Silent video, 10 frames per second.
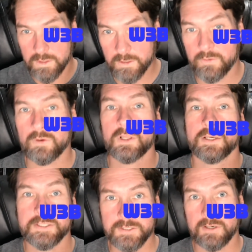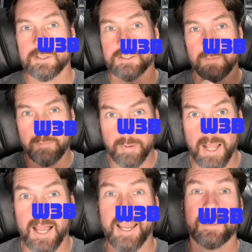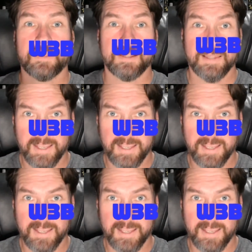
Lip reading: literally start to buy the